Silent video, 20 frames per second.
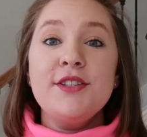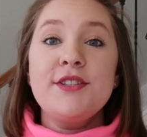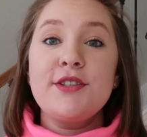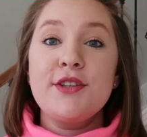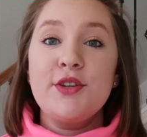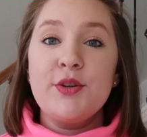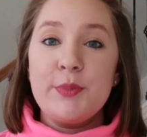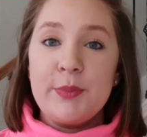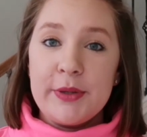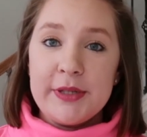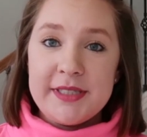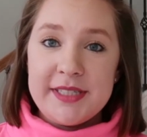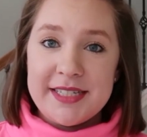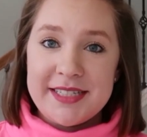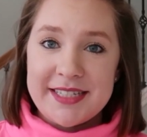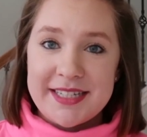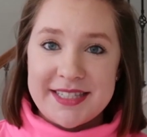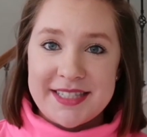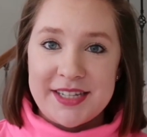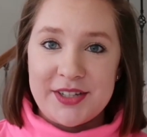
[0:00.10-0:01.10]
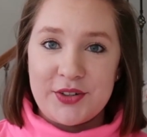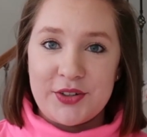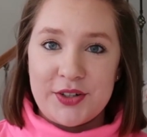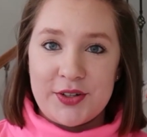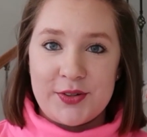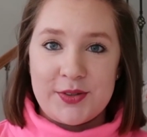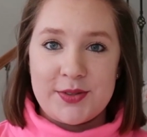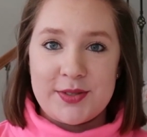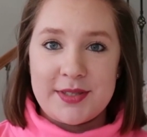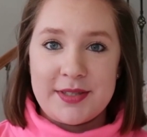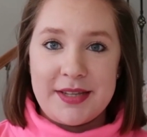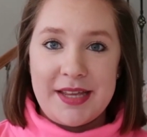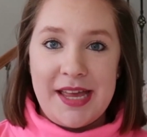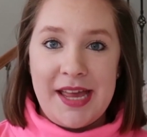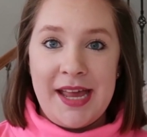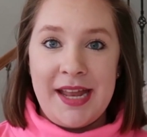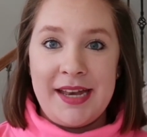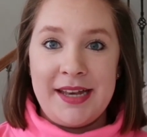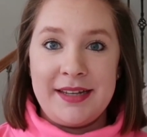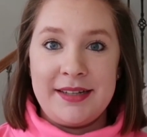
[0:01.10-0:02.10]
So you booked a Disney cruise,
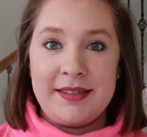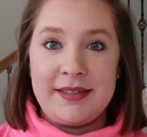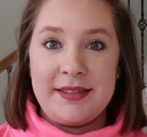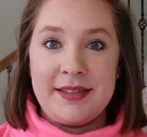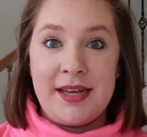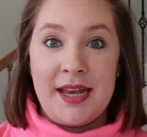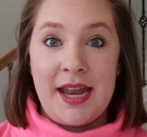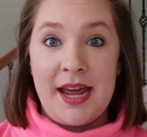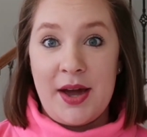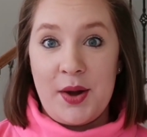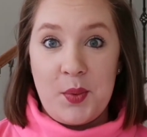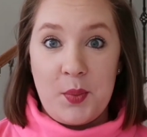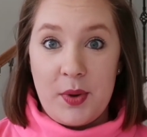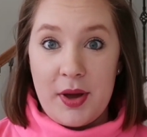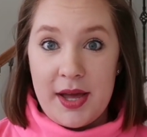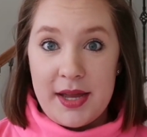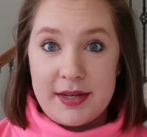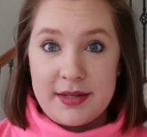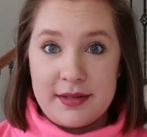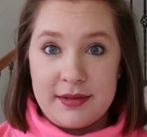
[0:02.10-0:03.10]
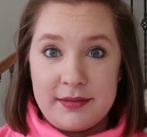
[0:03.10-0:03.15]
and now what?